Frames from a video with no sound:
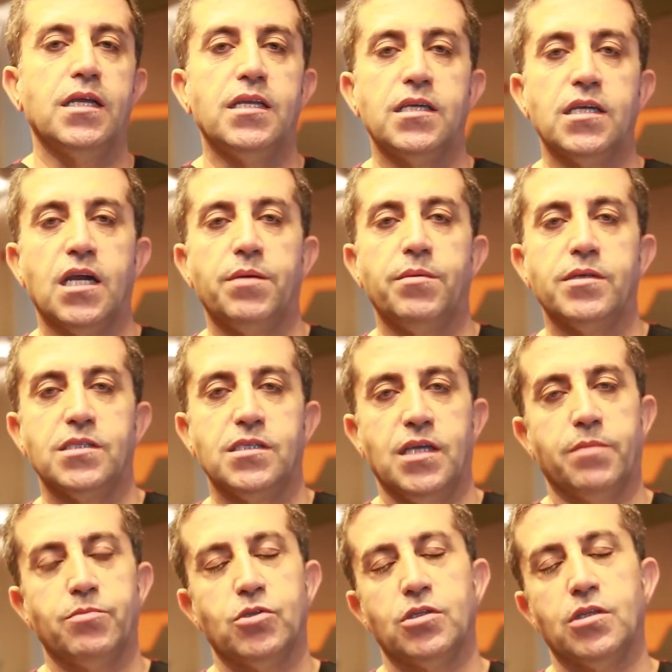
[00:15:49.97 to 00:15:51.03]
Images
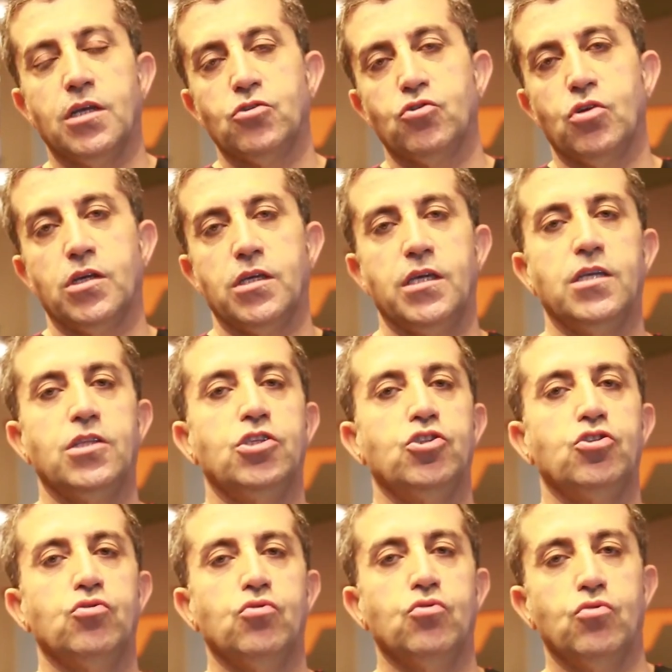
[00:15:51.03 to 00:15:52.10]
from the right,
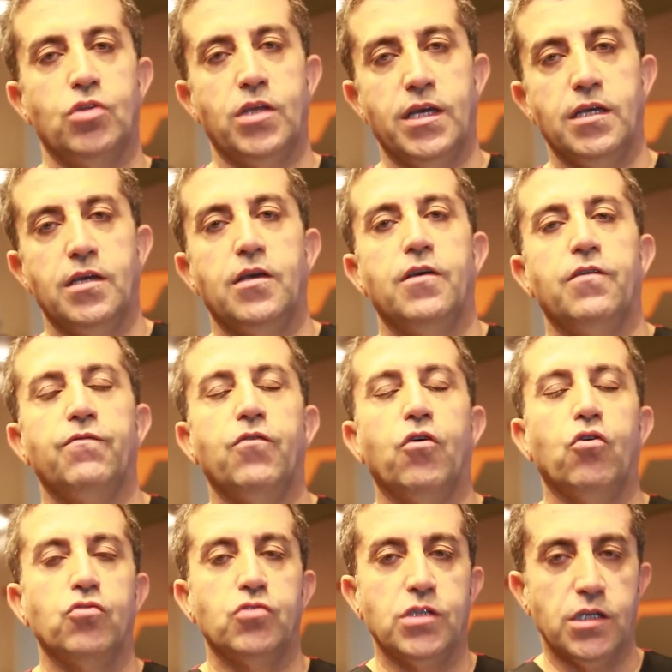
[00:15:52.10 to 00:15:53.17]
from the left,
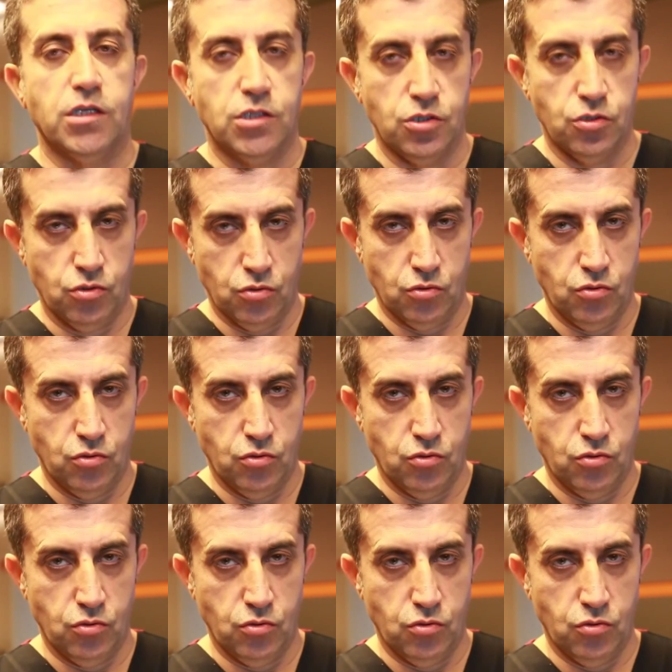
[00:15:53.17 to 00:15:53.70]
from the back,